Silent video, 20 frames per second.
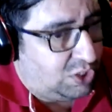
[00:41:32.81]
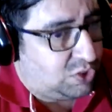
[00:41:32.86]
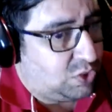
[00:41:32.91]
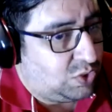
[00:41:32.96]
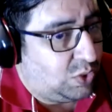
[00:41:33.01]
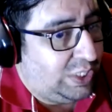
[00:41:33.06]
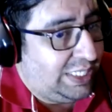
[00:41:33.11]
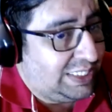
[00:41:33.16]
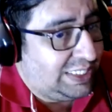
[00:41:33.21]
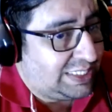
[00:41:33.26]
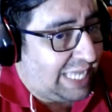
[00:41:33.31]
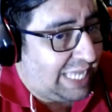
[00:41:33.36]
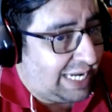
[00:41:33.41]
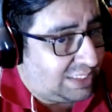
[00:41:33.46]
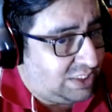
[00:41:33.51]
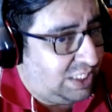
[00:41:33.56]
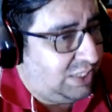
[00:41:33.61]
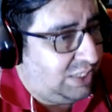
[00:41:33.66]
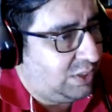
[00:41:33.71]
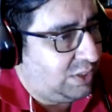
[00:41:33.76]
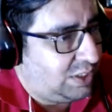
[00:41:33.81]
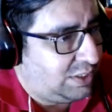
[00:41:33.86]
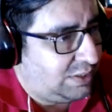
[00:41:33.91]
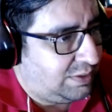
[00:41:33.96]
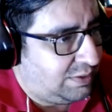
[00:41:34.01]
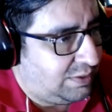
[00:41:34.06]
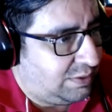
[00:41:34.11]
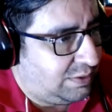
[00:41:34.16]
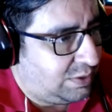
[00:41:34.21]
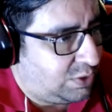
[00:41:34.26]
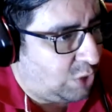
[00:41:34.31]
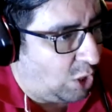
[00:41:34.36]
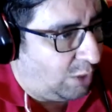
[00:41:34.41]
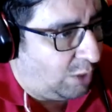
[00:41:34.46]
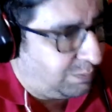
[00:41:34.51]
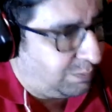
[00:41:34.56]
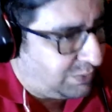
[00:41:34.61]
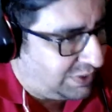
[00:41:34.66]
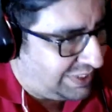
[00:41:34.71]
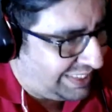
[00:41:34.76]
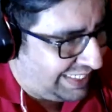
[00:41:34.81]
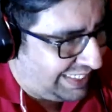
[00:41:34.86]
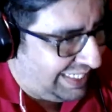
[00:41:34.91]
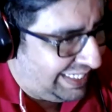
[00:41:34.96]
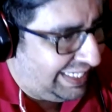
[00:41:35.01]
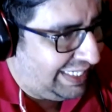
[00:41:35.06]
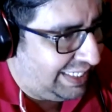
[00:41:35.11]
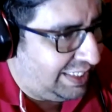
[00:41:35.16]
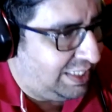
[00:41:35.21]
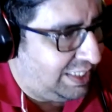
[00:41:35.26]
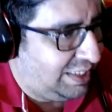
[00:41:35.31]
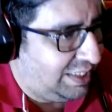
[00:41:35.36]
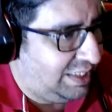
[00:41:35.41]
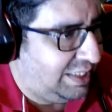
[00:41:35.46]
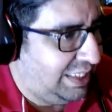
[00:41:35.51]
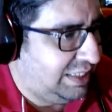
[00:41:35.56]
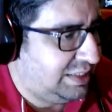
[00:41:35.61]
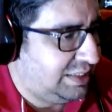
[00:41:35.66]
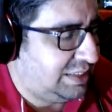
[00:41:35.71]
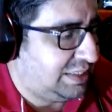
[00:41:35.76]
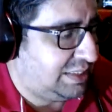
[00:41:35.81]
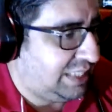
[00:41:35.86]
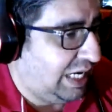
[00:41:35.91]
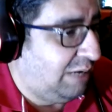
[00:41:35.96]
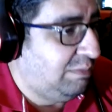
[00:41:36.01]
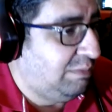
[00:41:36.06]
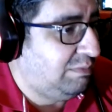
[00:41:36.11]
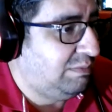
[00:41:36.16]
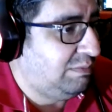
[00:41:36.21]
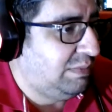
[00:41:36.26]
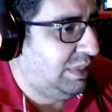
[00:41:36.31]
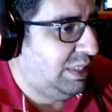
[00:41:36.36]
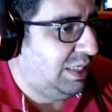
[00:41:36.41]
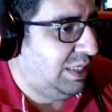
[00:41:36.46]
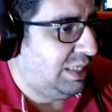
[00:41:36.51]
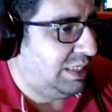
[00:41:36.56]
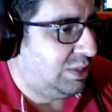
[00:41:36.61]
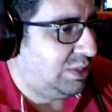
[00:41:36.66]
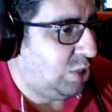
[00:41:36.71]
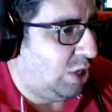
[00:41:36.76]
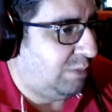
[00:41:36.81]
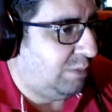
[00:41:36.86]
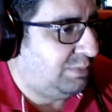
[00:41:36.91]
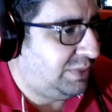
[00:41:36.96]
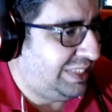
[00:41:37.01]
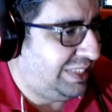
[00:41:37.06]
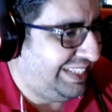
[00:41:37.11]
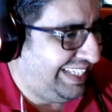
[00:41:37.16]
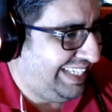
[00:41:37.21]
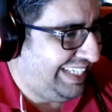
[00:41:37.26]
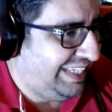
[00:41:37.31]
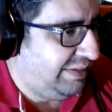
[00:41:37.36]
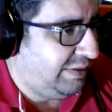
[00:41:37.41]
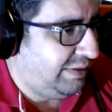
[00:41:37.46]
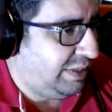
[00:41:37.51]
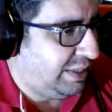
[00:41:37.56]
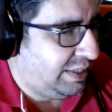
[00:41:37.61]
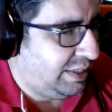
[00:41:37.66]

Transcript: So he's actually top three. He's come top three